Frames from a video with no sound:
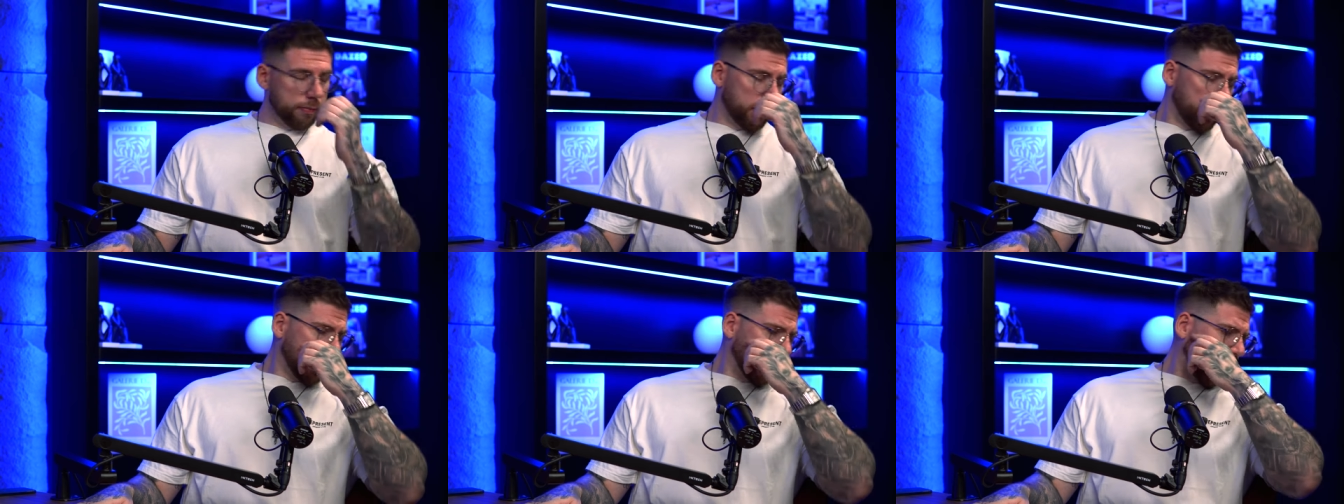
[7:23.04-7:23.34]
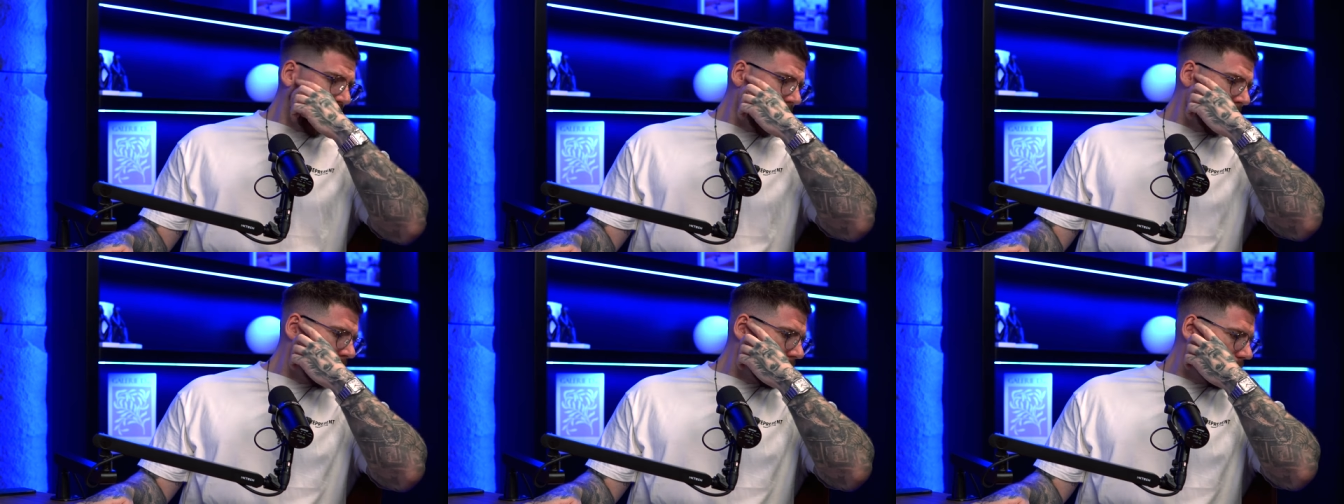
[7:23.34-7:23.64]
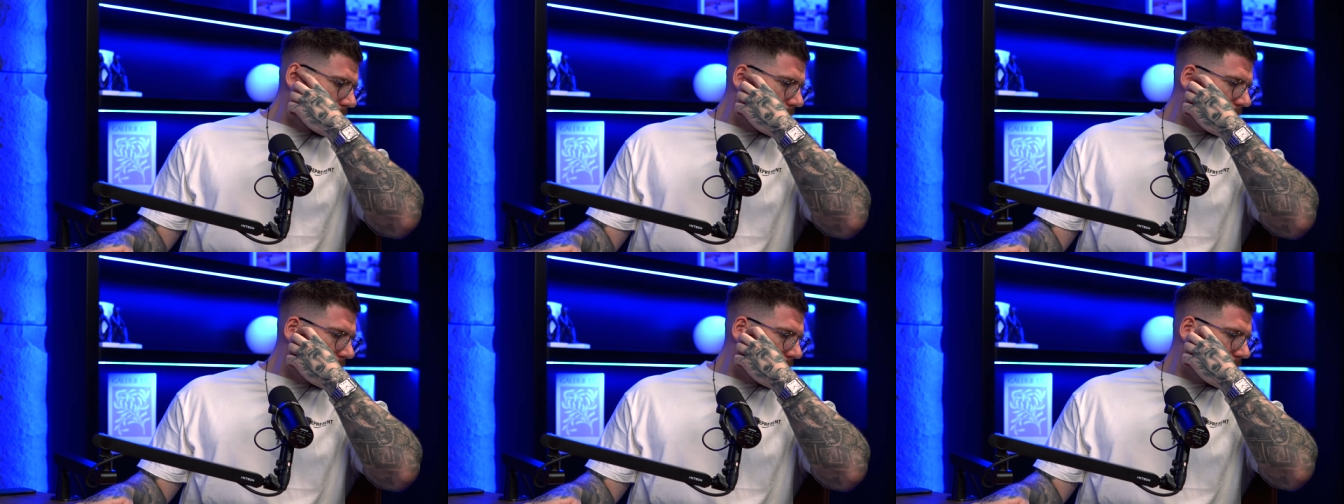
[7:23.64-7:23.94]

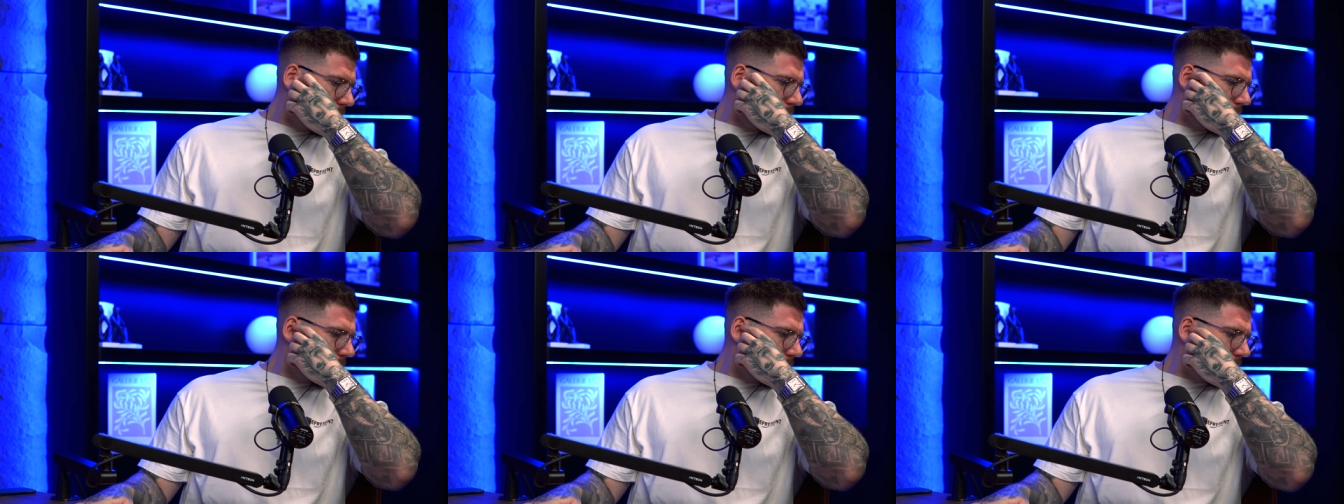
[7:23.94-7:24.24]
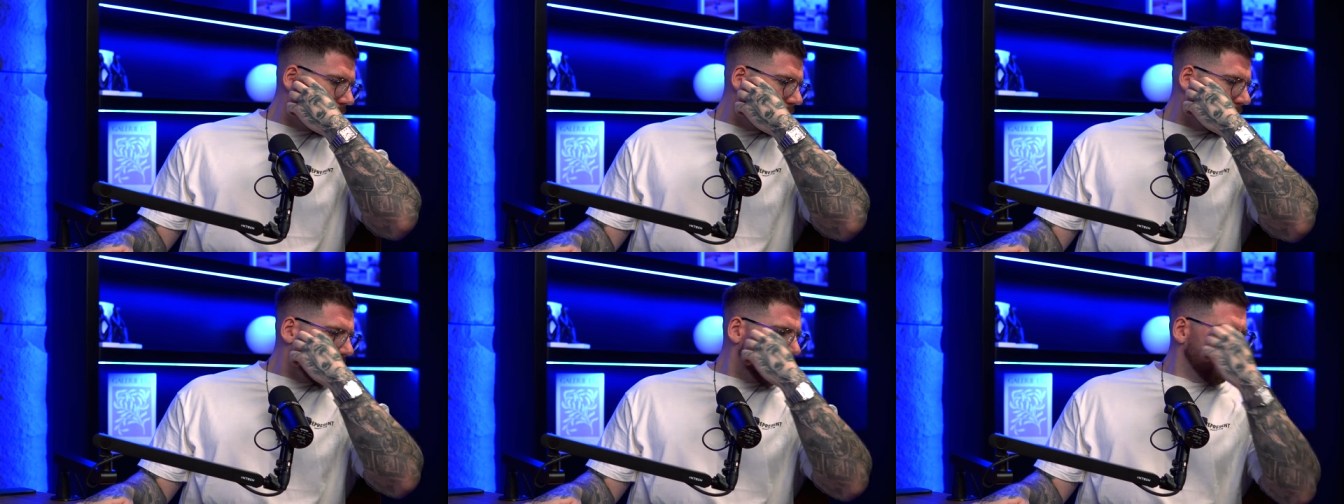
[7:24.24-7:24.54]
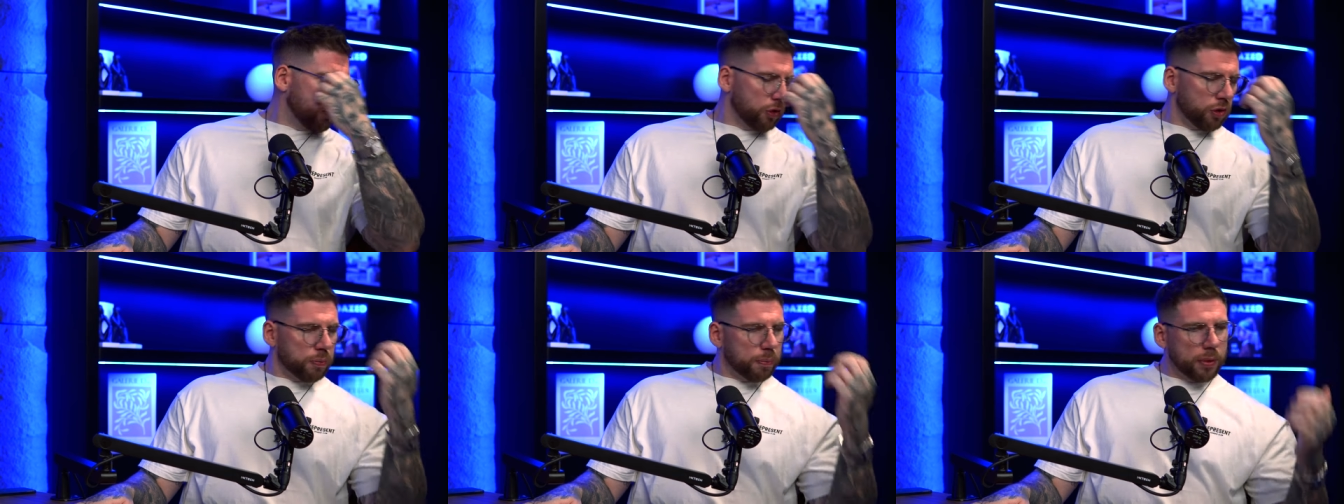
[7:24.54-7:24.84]
again...
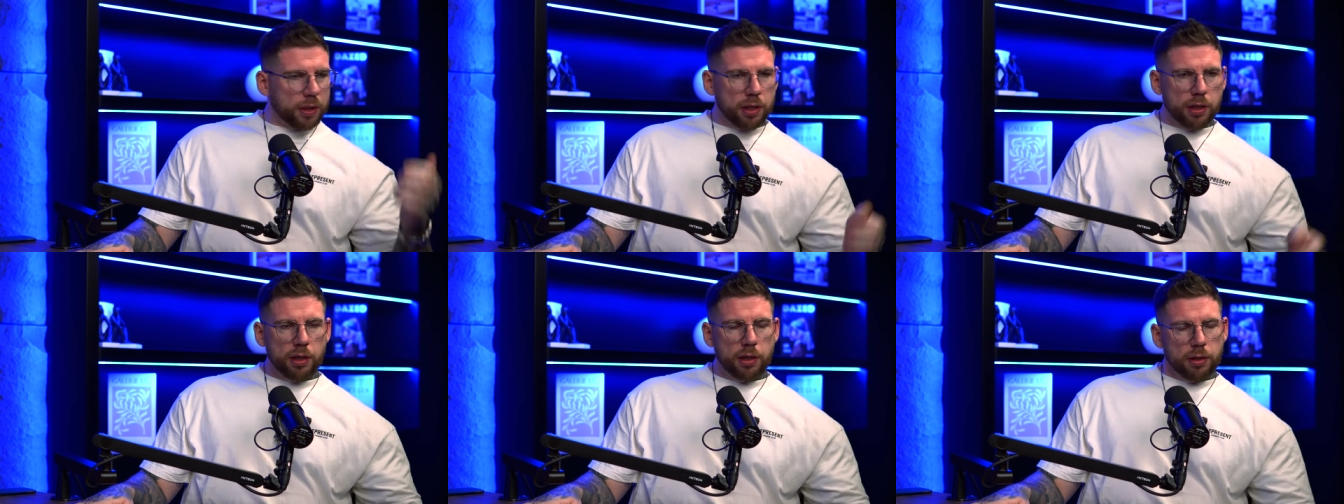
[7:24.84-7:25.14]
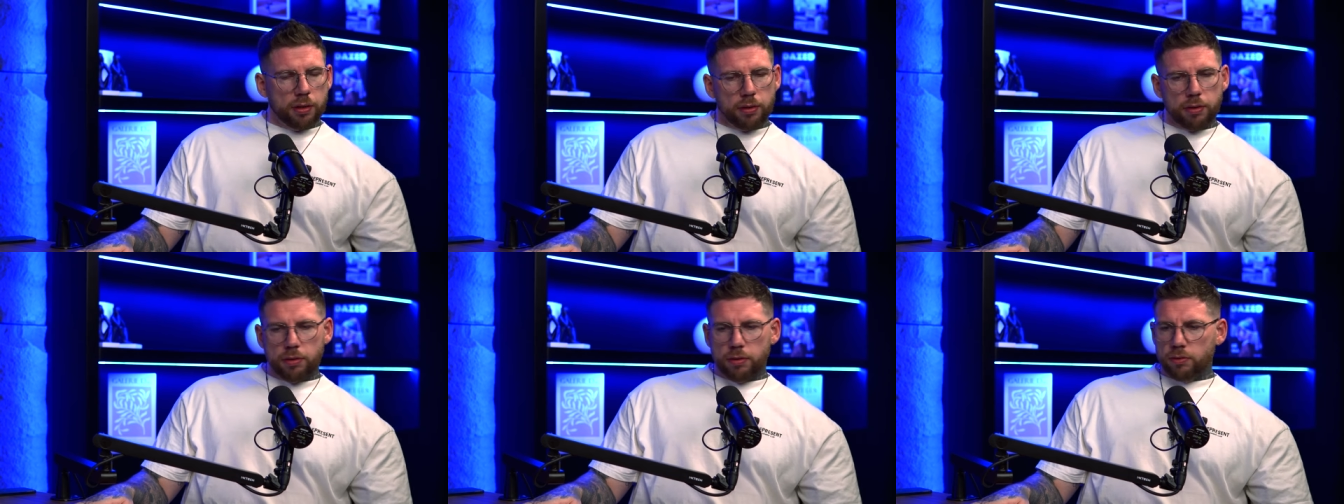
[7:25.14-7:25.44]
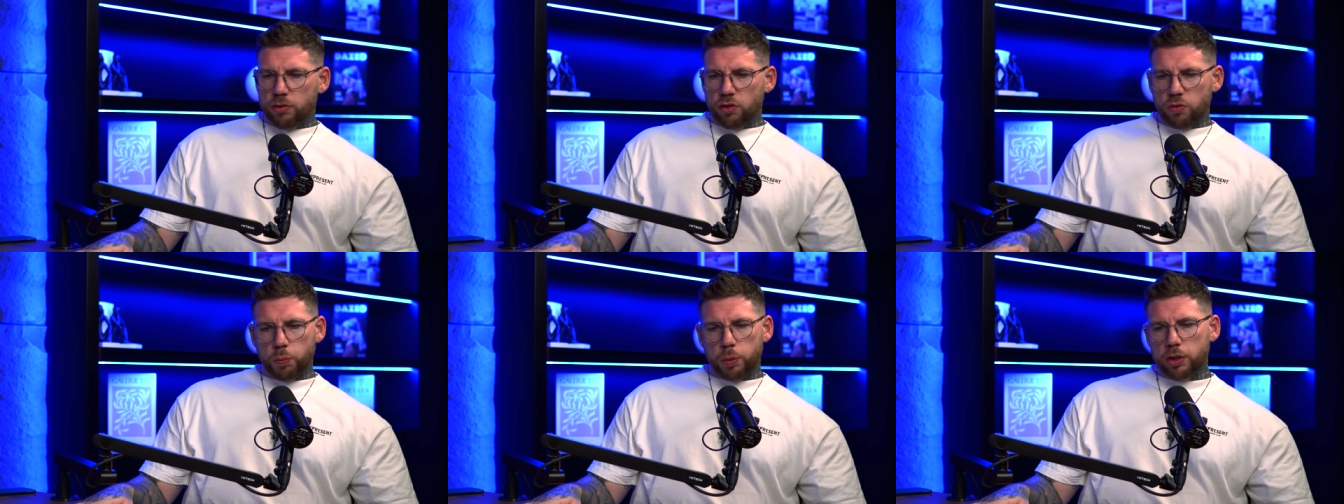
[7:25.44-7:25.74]
Just be,
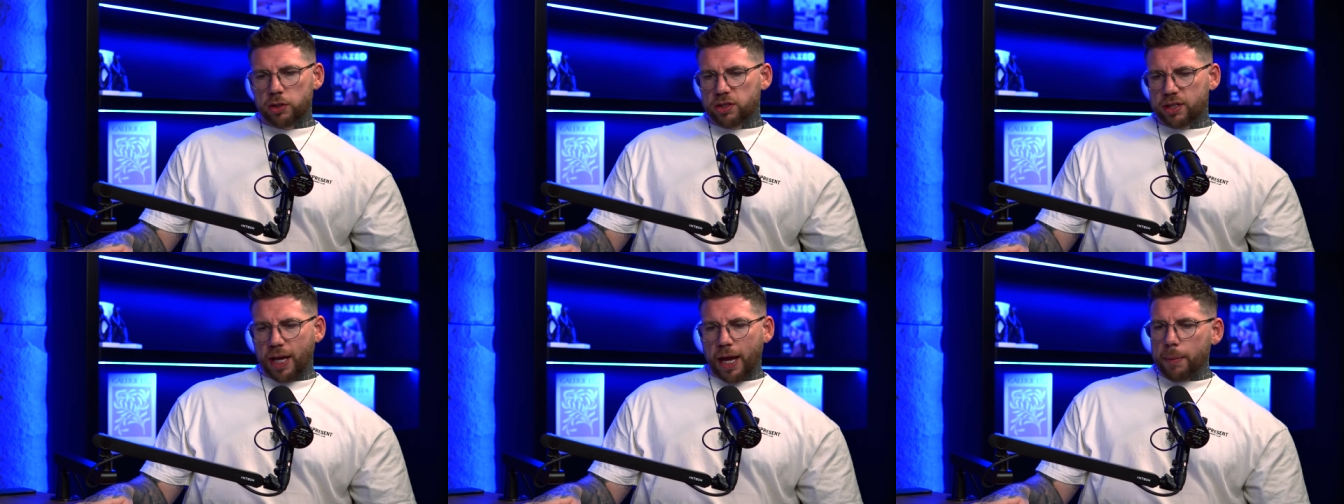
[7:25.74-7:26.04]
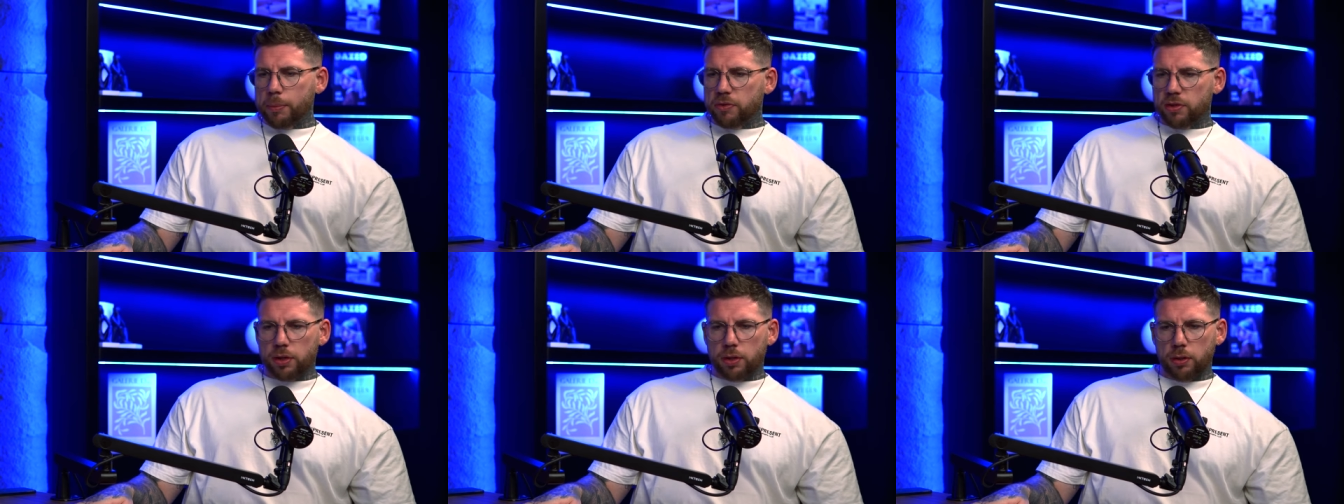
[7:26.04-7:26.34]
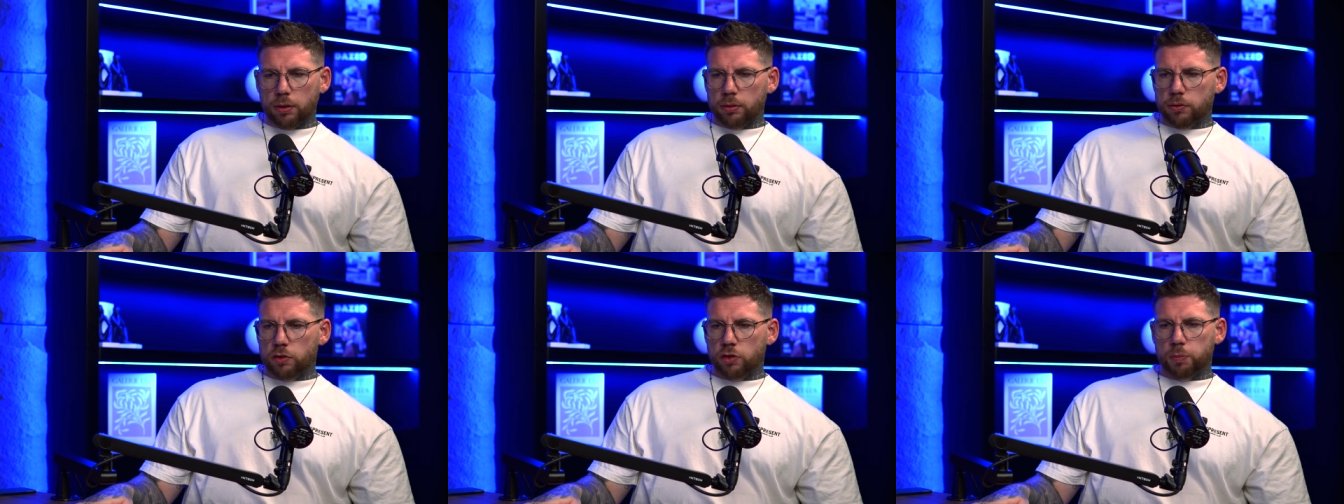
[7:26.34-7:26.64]
just be
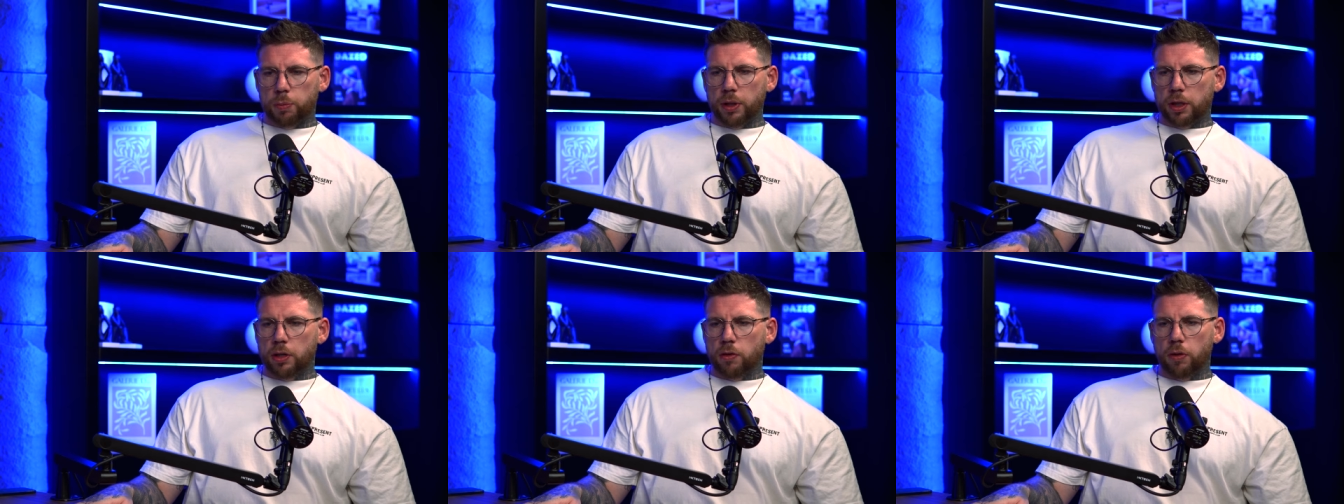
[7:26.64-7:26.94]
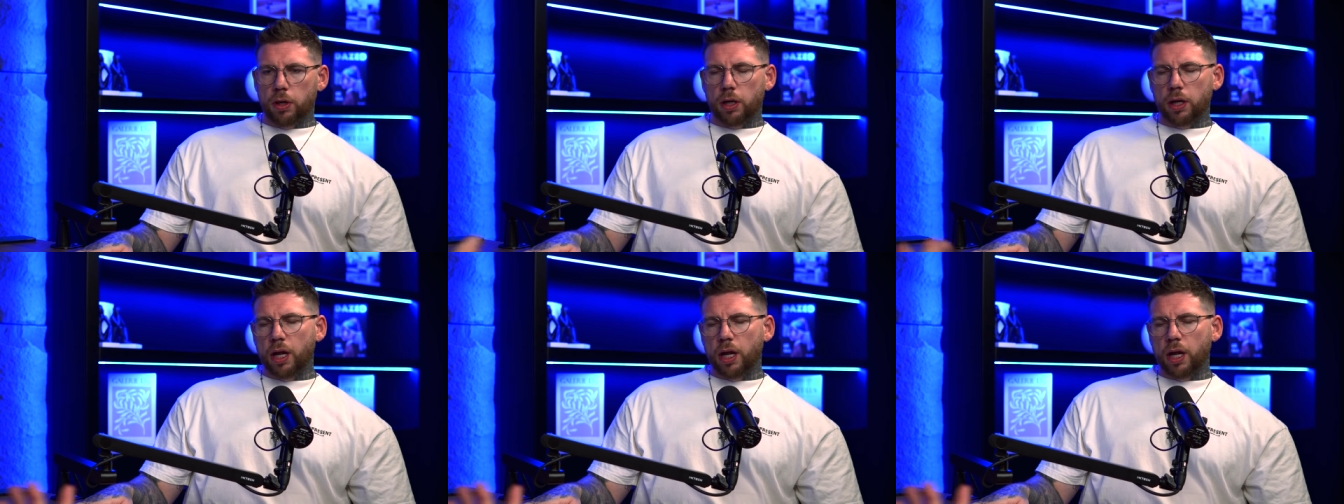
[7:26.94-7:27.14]
skeptical. Just be quick.